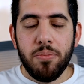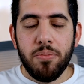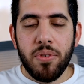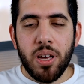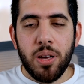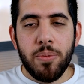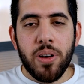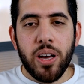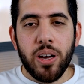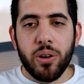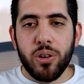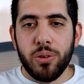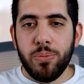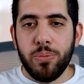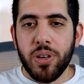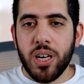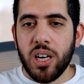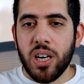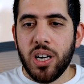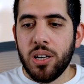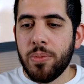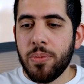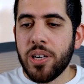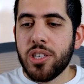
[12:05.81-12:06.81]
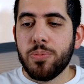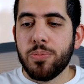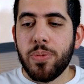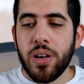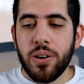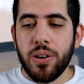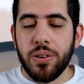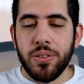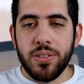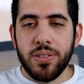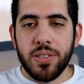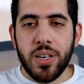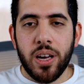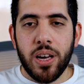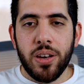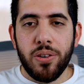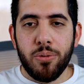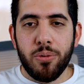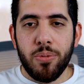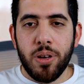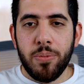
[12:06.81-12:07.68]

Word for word: maybe I could become a much better designer.